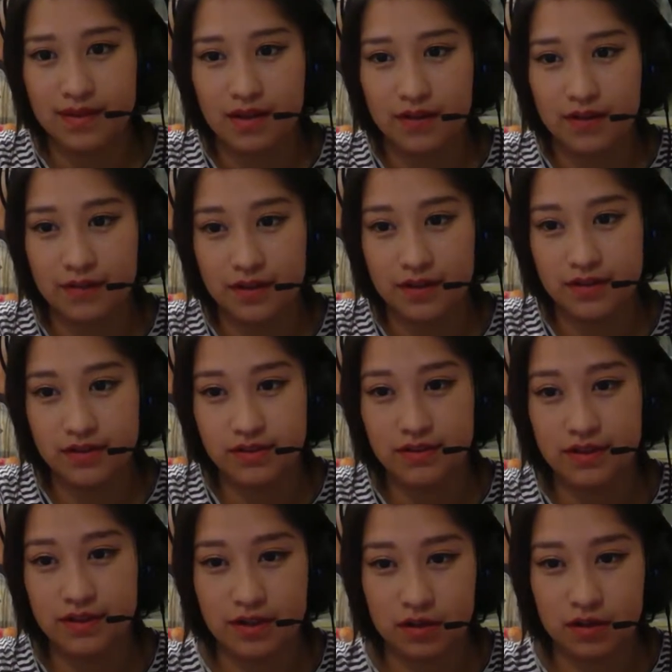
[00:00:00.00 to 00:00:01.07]
For those of you
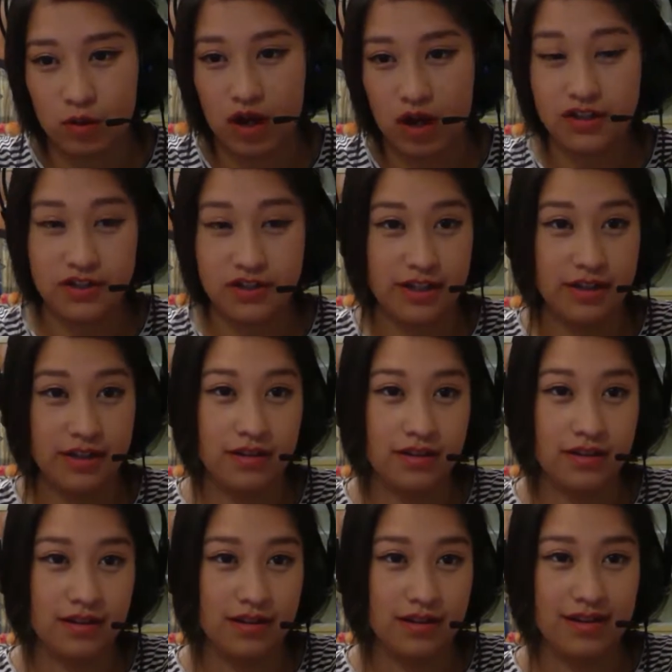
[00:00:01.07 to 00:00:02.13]
that are watching,
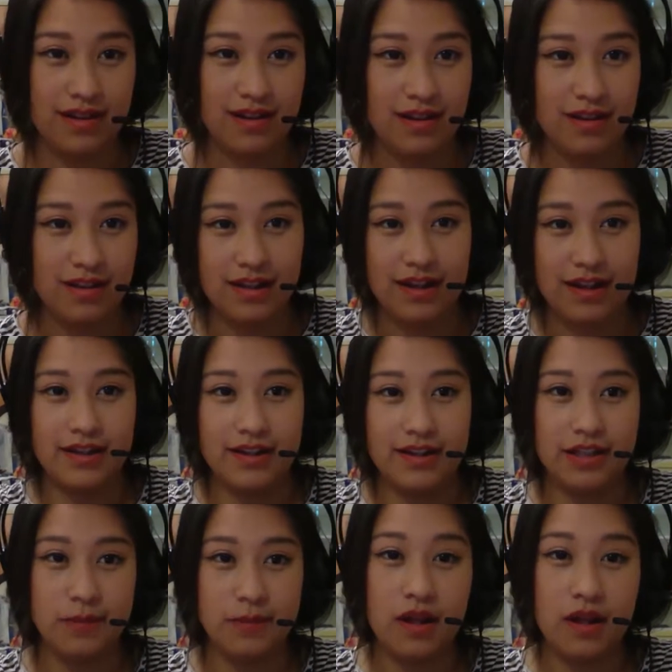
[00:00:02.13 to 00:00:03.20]
that it's
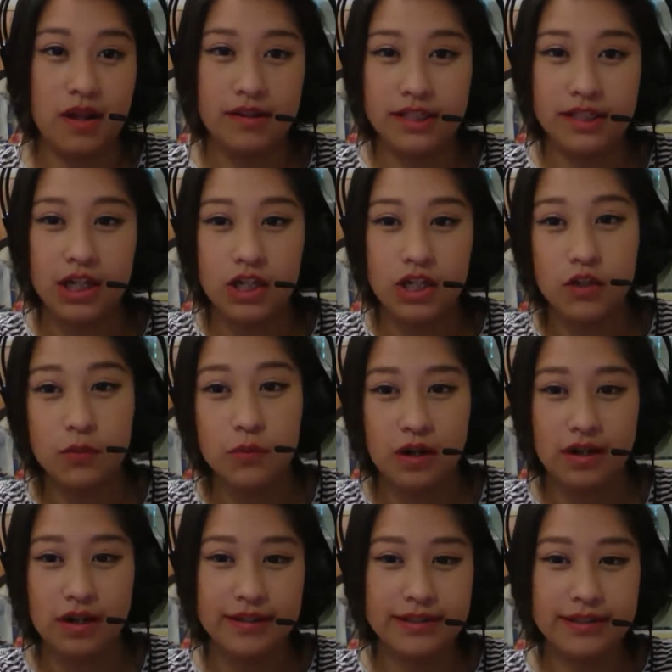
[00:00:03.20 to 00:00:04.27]
probably you
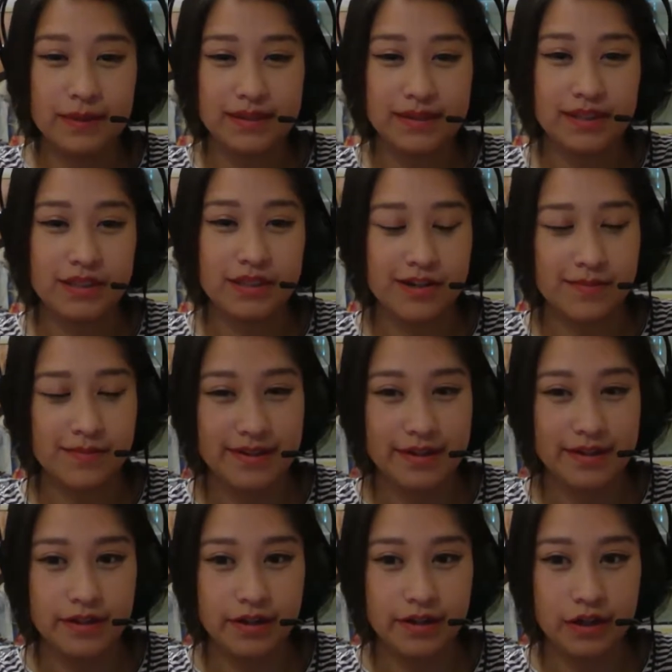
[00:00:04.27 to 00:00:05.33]
probably expected to come in
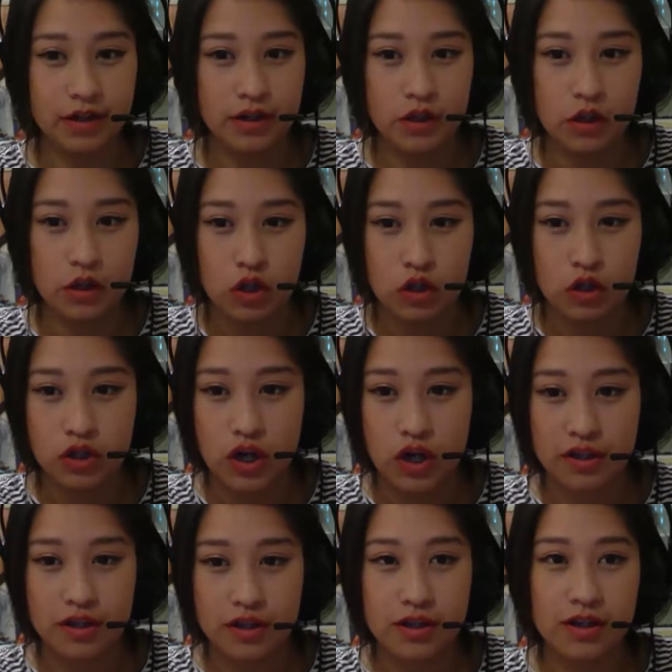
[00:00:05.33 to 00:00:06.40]
here
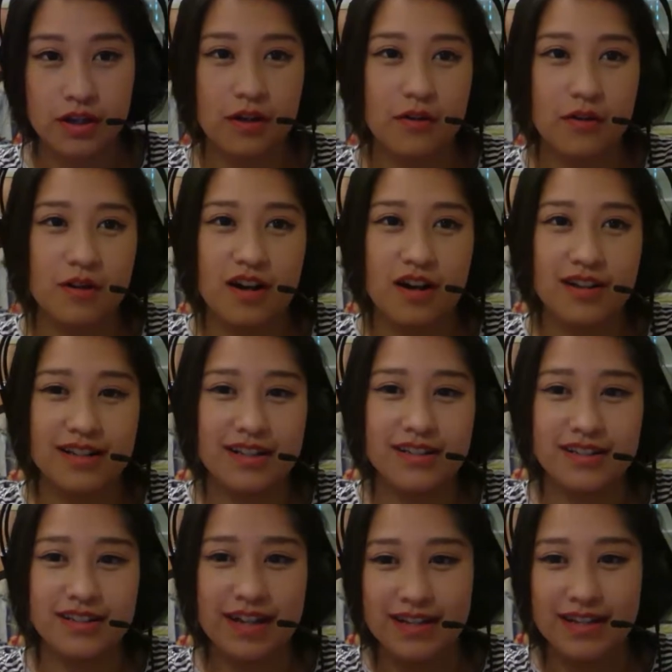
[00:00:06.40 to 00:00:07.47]
talking college.
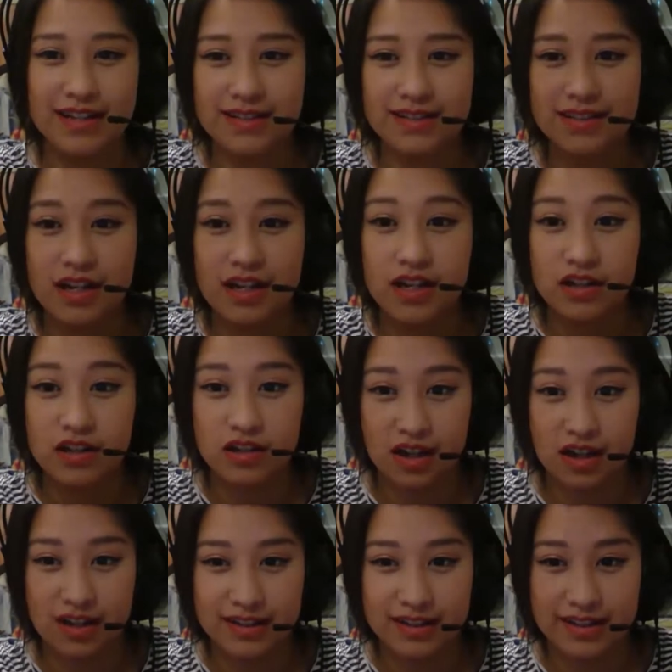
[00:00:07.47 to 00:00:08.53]
Yes,
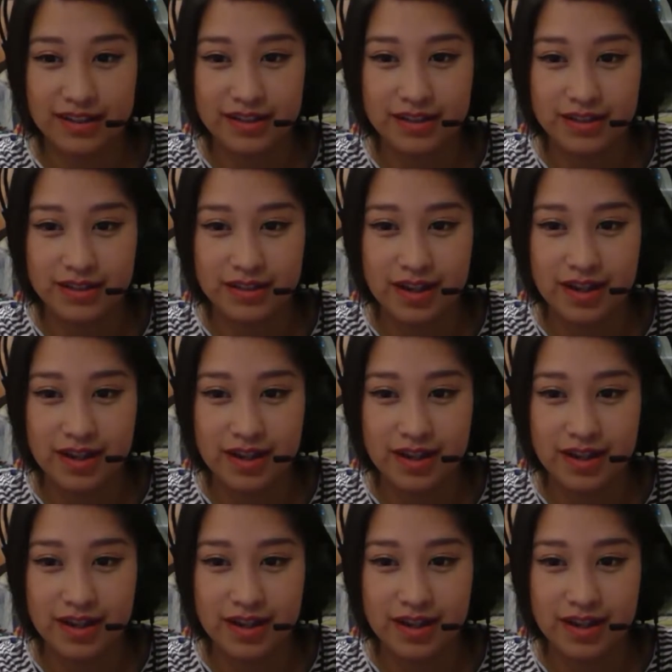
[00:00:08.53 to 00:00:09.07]
college.